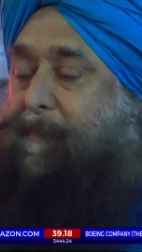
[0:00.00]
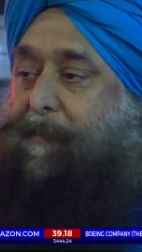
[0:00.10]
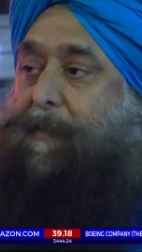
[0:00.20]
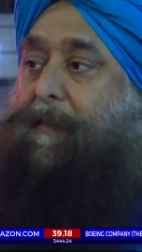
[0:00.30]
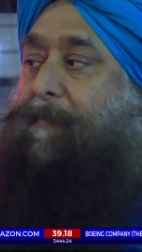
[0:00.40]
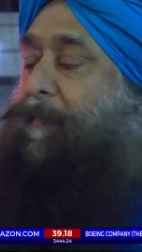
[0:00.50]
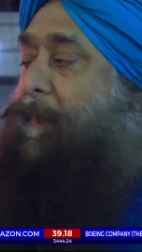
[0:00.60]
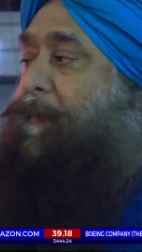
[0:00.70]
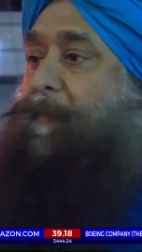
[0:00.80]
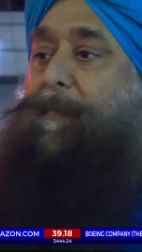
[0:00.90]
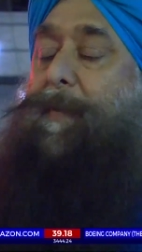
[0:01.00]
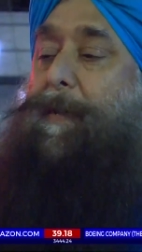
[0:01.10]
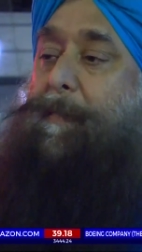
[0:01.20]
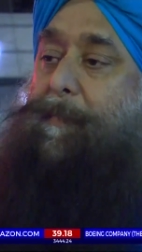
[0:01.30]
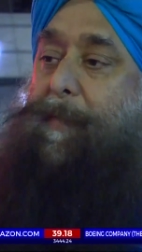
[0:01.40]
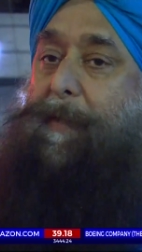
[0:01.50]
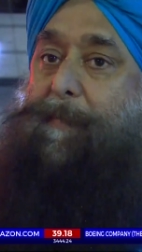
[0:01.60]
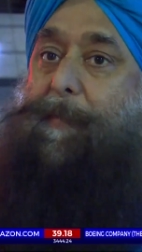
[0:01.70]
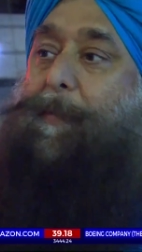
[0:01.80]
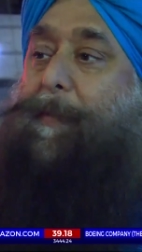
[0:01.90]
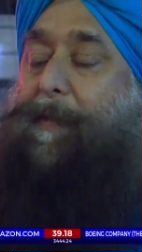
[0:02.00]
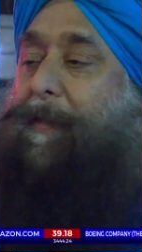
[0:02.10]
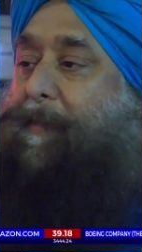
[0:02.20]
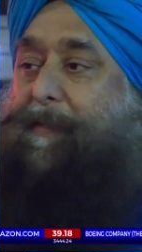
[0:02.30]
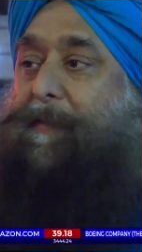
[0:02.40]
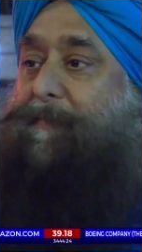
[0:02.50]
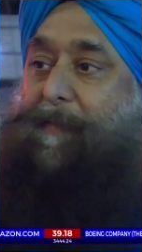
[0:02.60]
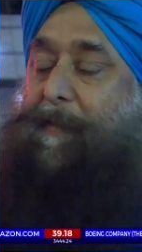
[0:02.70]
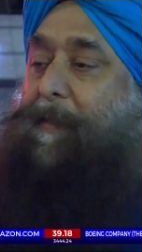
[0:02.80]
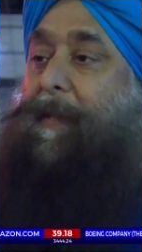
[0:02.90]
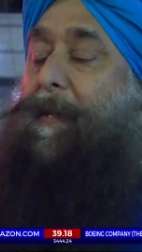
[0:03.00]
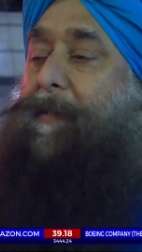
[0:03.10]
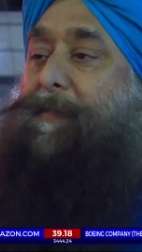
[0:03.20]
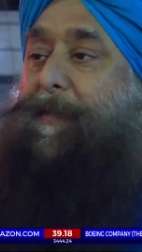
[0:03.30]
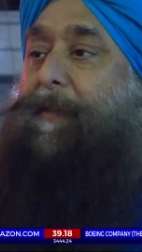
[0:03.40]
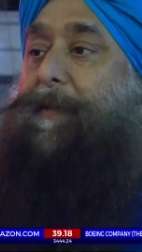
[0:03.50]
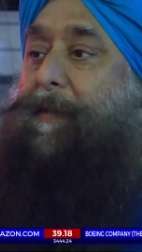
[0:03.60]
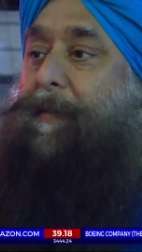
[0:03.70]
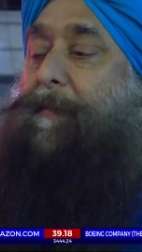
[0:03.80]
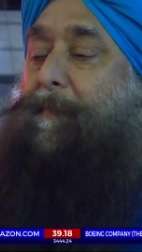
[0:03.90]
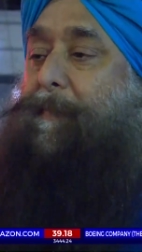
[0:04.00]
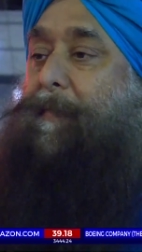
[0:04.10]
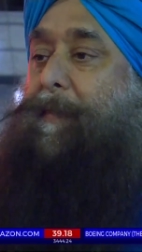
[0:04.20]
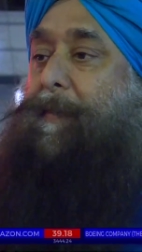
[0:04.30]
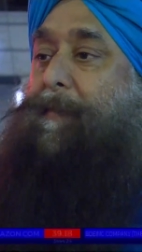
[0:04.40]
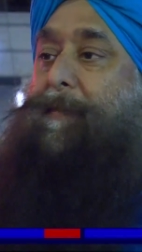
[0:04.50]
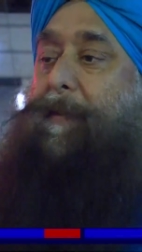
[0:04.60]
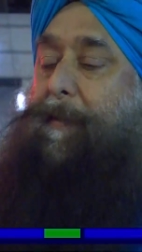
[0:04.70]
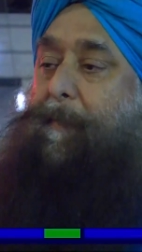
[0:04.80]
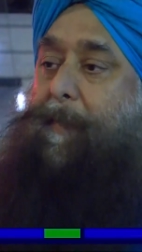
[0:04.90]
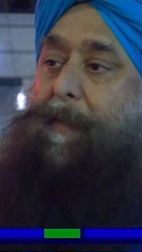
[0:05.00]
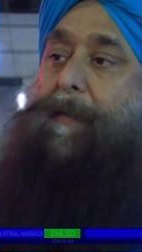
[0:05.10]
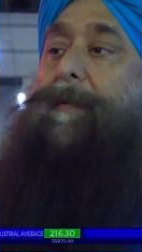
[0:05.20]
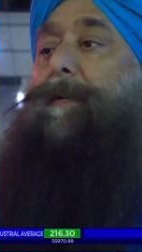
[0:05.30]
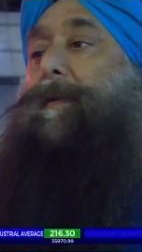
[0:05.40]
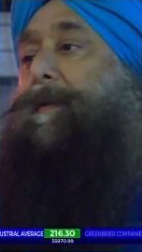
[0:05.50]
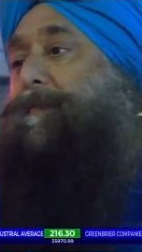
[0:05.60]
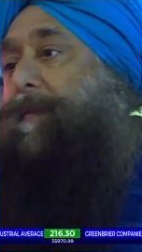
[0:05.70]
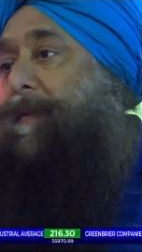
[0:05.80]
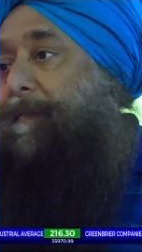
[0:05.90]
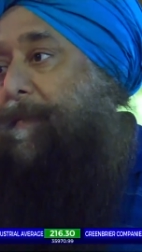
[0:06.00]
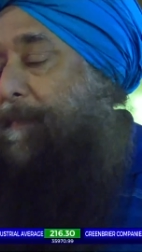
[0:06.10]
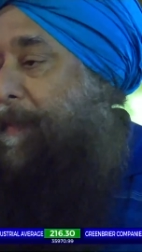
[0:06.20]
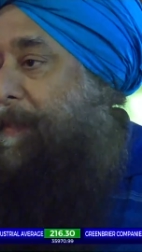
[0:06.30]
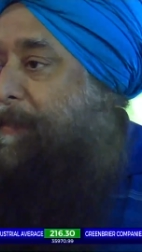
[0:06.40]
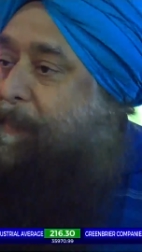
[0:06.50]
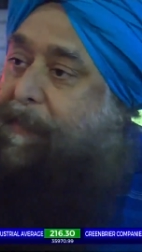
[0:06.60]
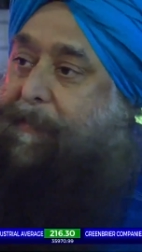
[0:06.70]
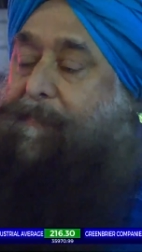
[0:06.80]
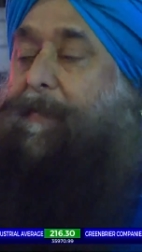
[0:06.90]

Yeah, we need to make more attention for the city, city mayor or whatever the police chief,